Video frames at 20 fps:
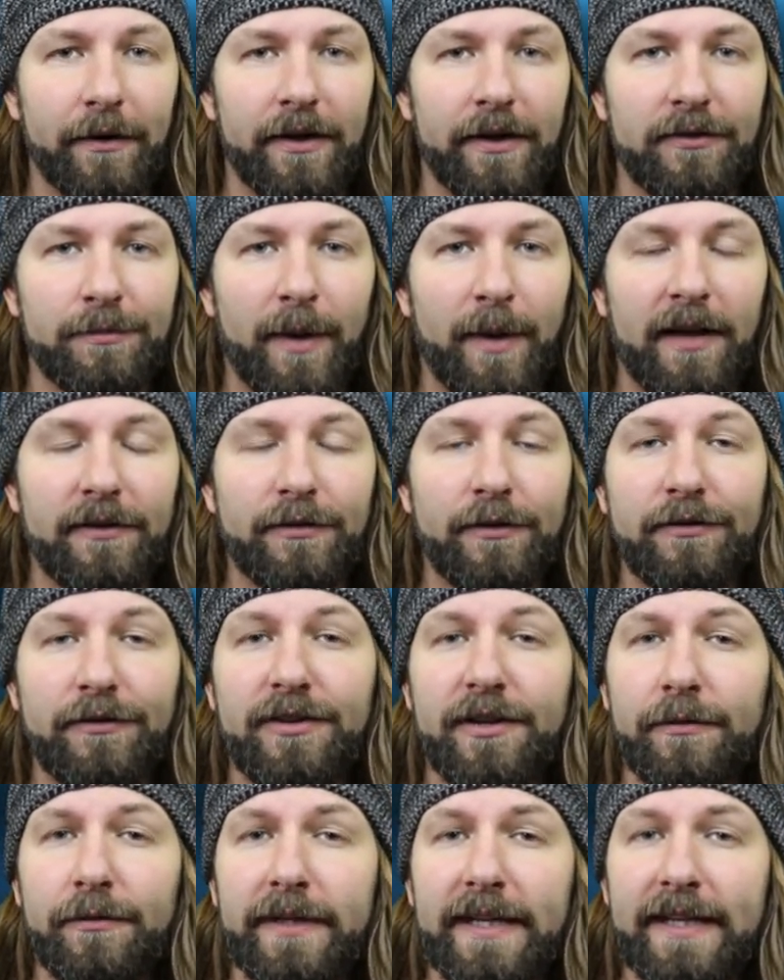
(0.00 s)
area's puzzles
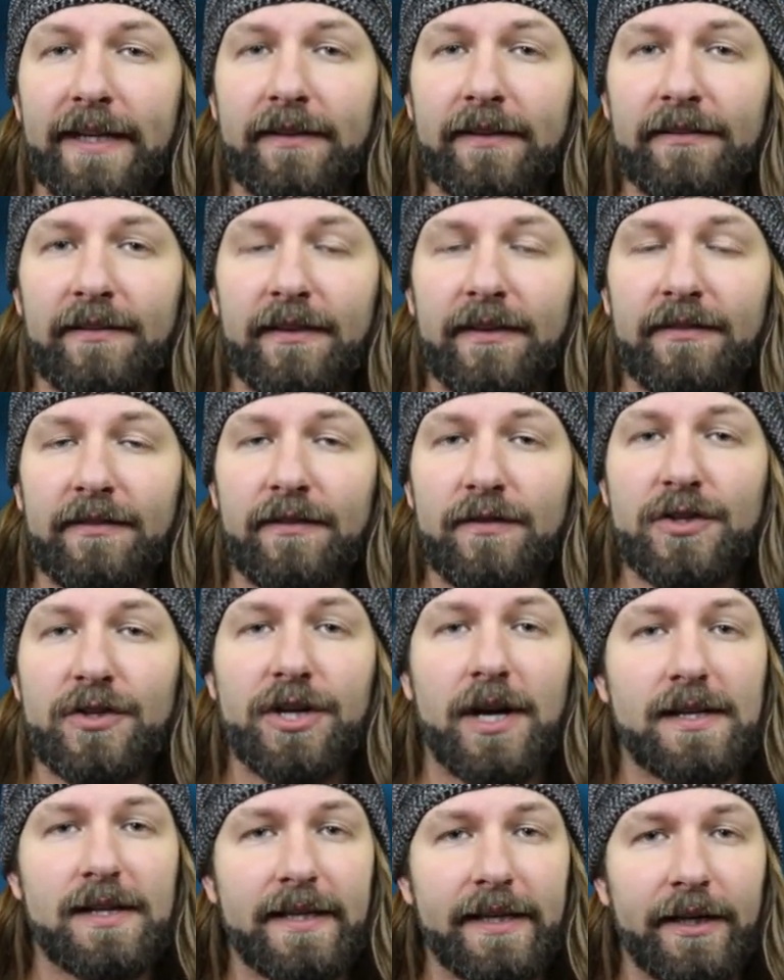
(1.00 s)
generally consist of
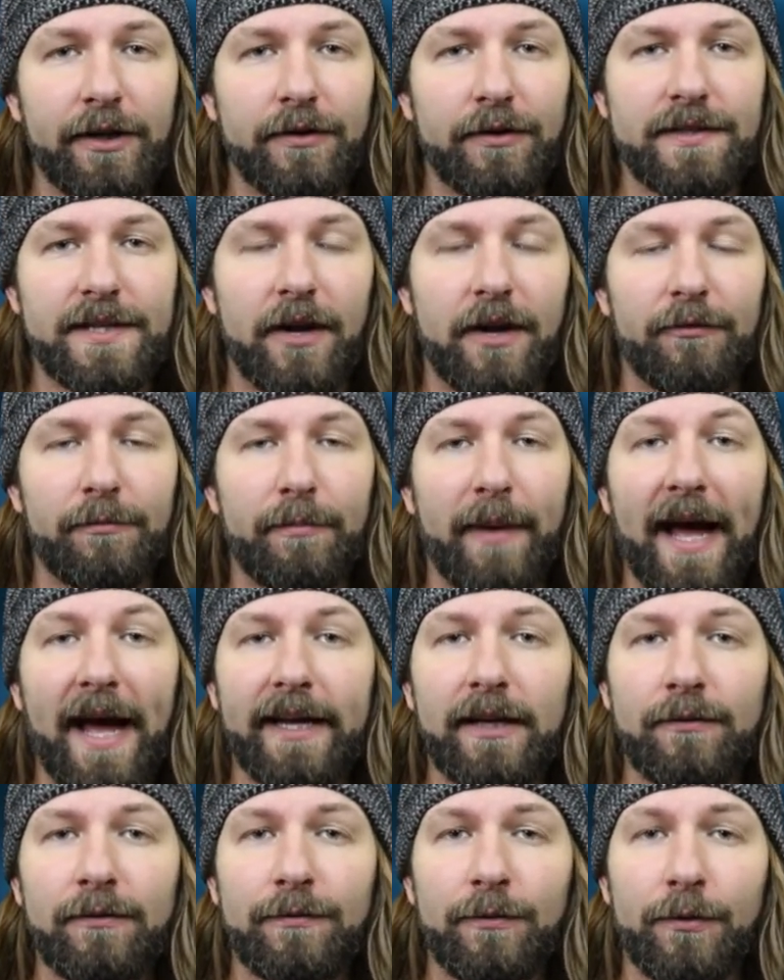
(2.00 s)
shuttling yourself
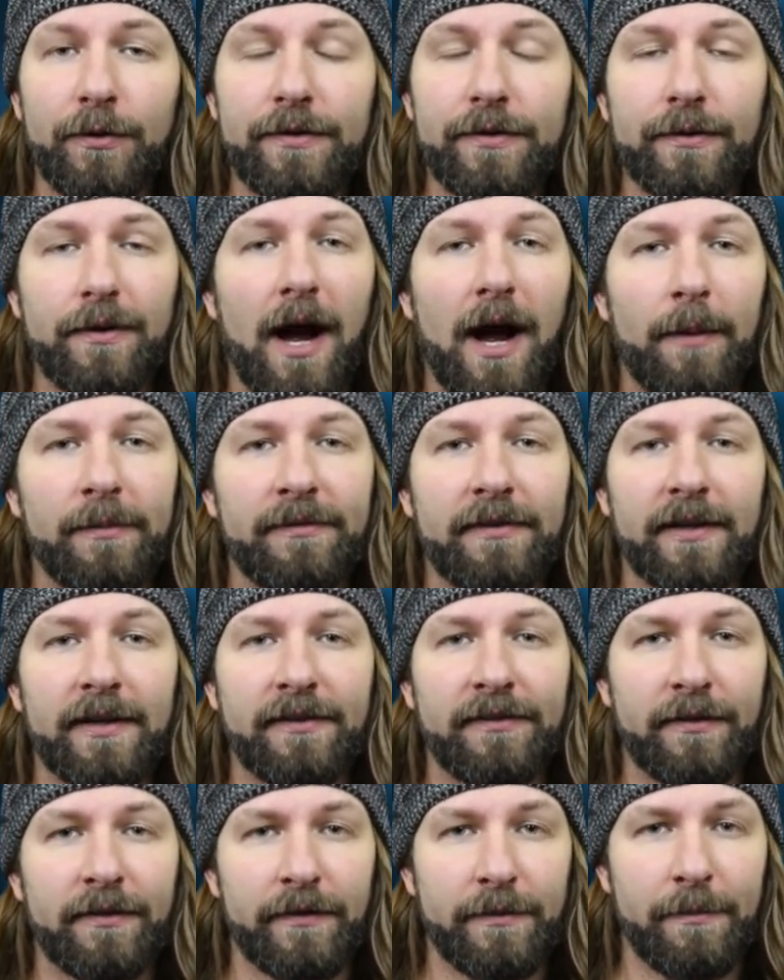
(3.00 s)
back and forth through opposite
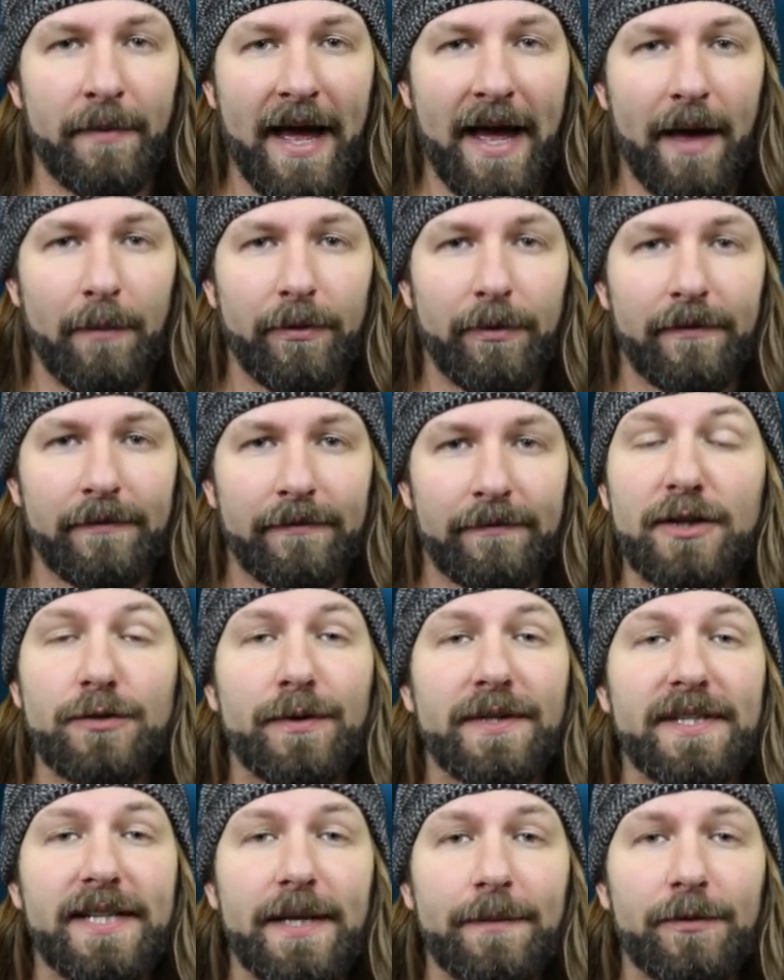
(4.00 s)
ends of the map as
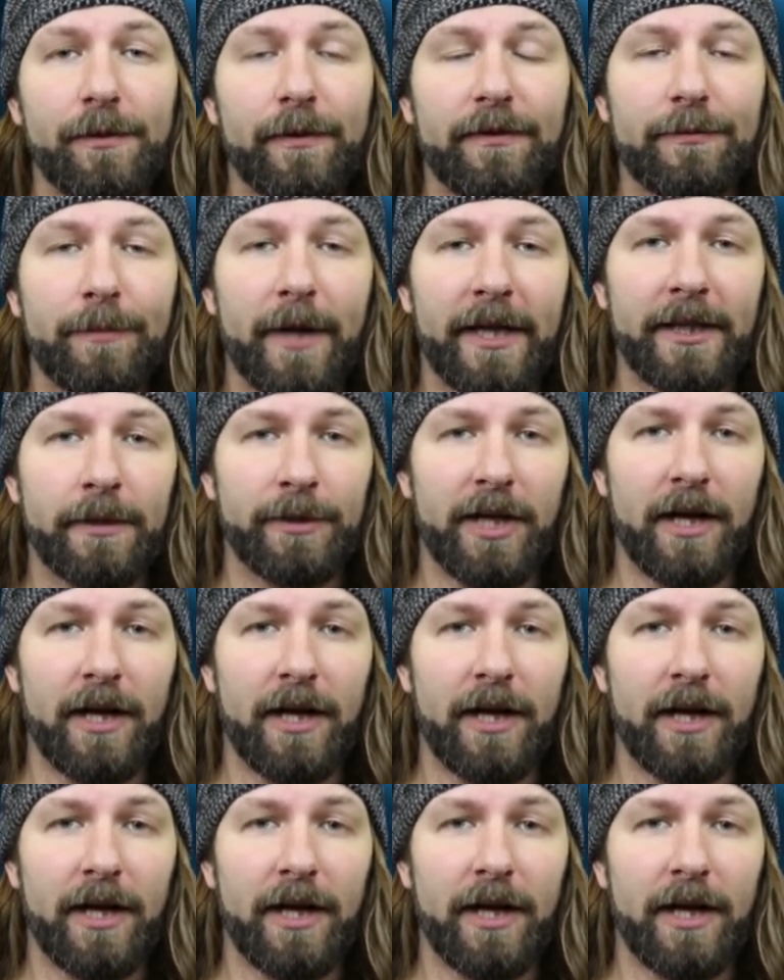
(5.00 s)
you attempt to expand